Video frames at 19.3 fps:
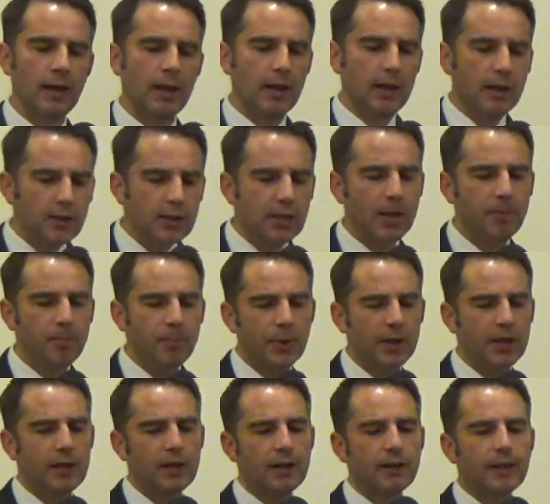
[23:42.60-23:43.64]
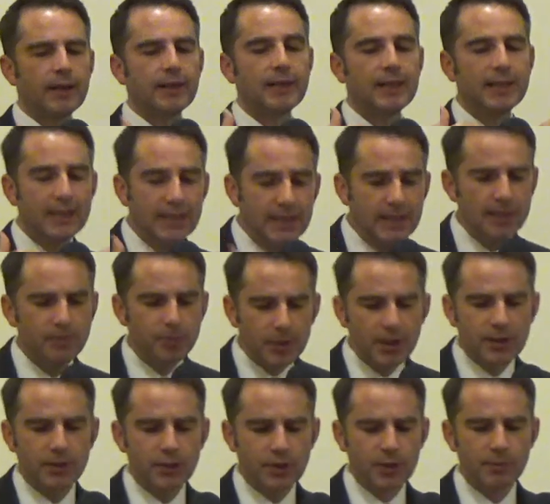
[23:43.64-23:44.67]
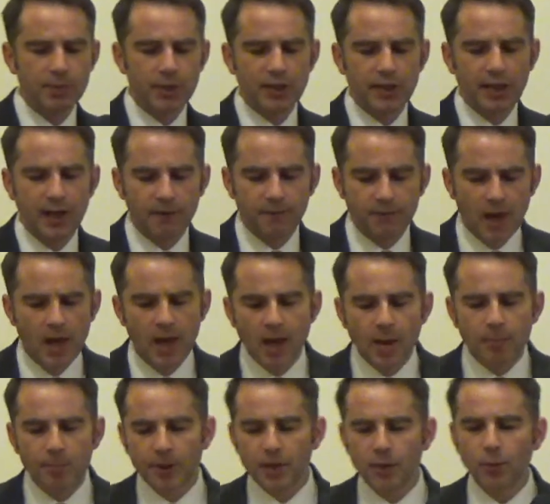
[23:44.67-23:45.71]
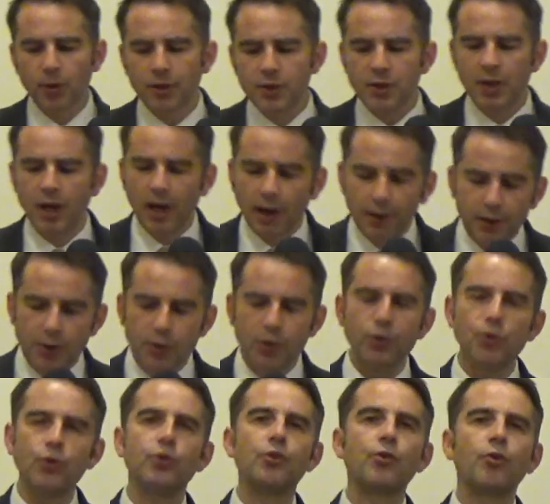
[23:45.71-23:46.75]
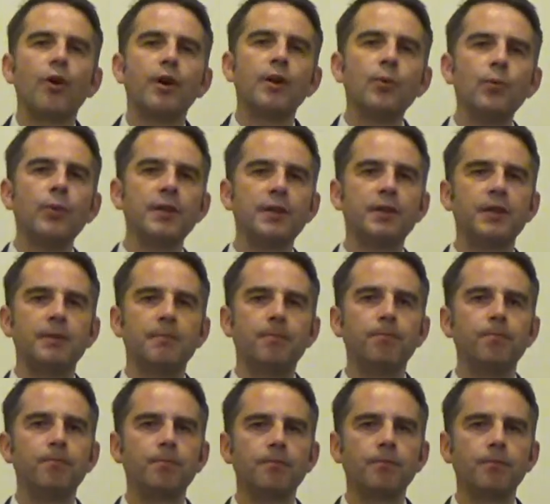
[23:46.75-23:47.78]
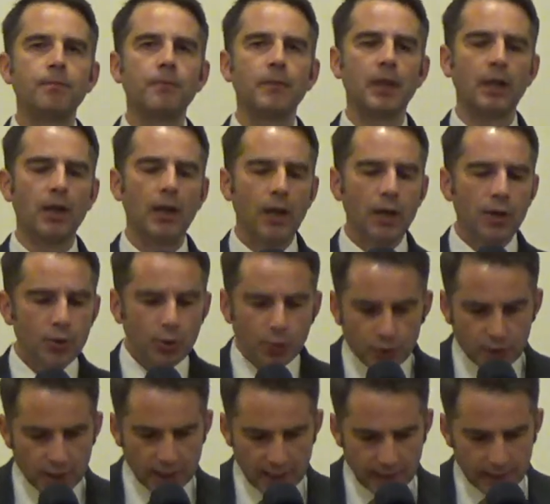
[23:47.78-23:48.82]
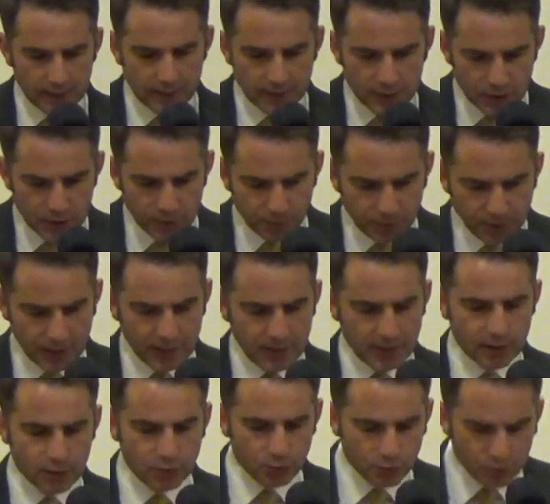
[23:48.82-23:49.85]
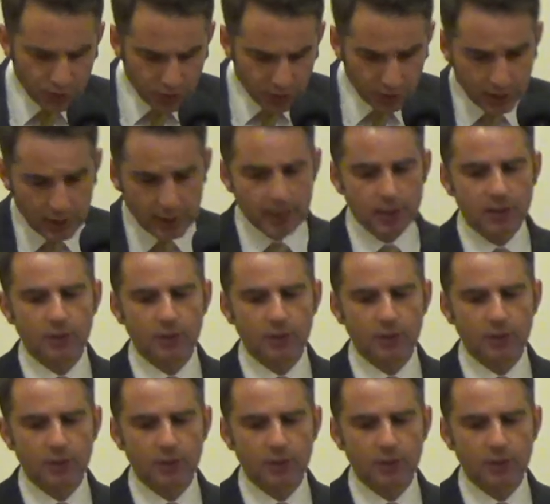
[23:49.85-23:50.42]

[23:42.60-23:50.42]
It's a prayer that he brings himself, but he wants others to join with him, to take this prayer and to sing